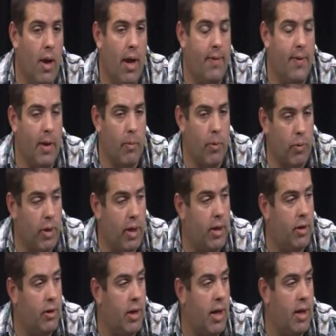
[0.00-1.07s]
and they will get
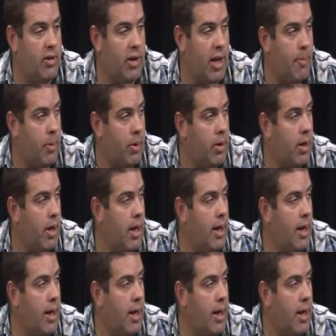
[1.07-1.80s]
a slapping,